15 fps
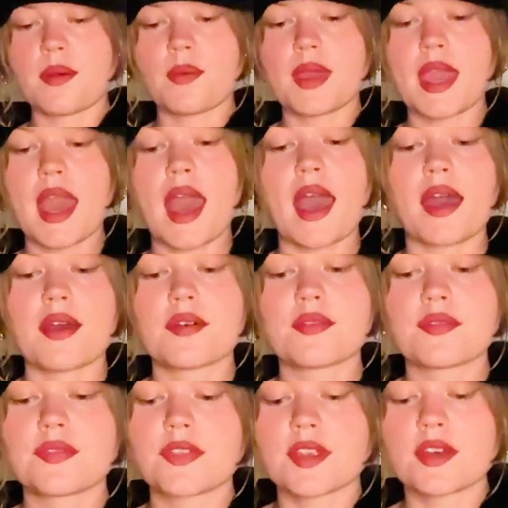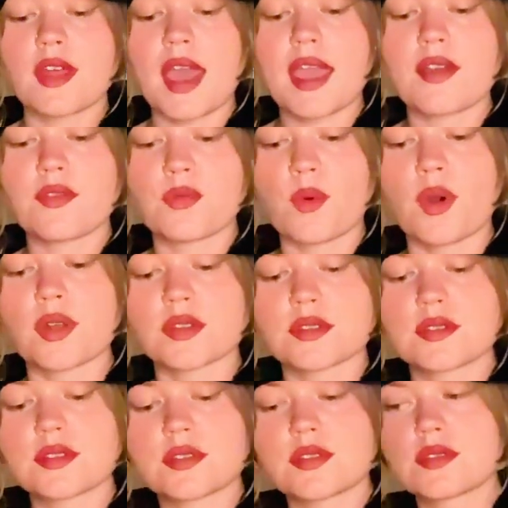we have the Knight of
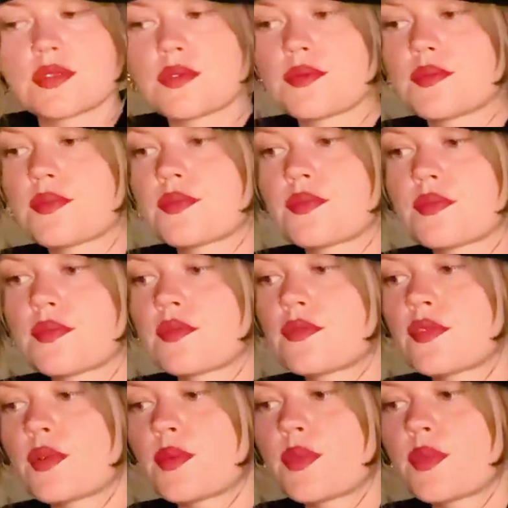Wands from